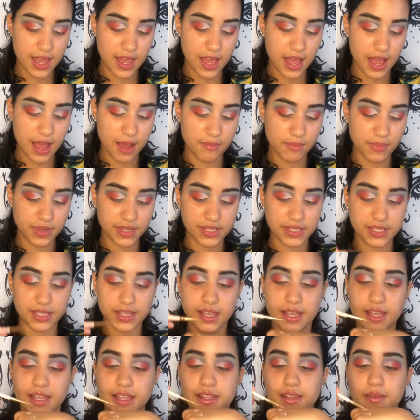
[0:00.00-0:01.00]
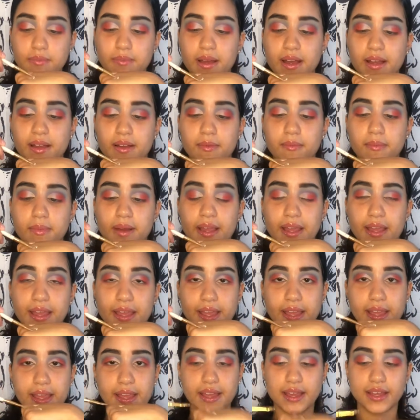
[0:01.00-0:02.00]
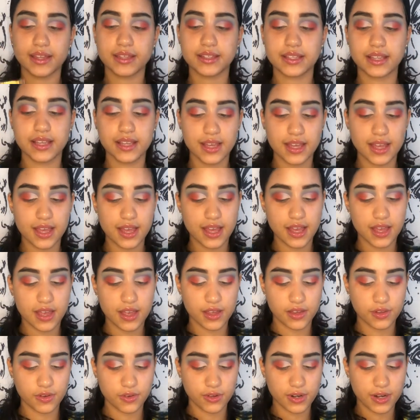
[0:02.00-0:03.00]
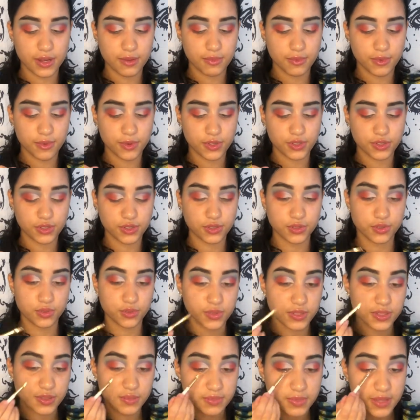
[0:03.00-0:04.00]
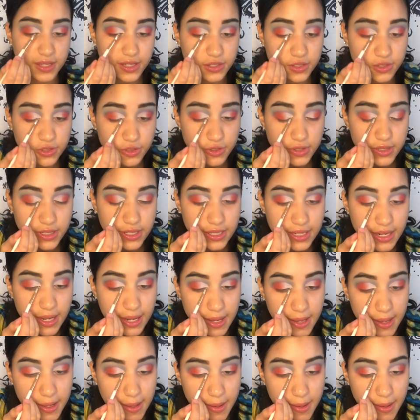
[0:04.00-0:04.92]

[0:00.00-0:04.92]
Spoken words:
I'm mixing it in the back of my hand, and all I'm going to do is make sure that I